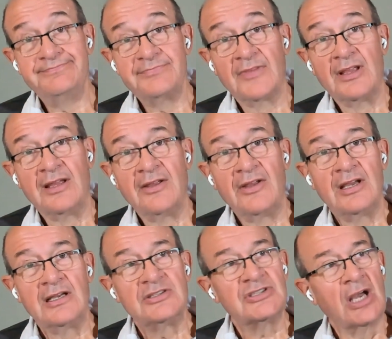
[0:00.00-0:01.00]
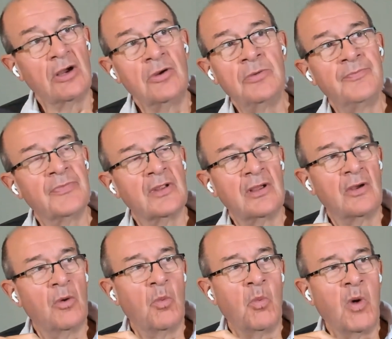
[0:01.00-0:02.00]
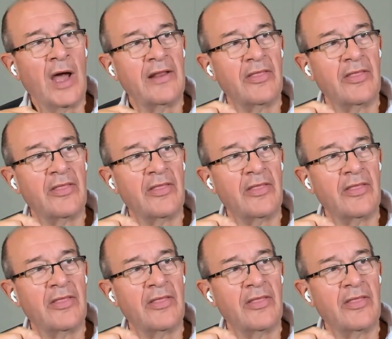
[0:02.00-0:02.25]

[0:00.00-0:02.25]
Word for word: Yes. So one